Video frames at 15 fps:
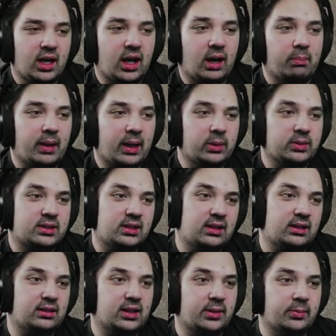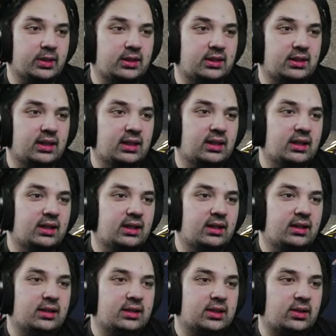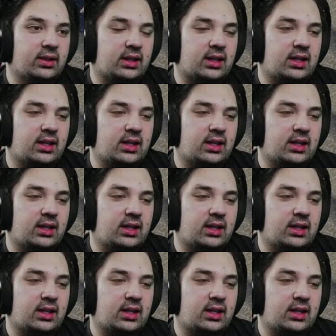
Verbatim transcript: about to the limit. So I think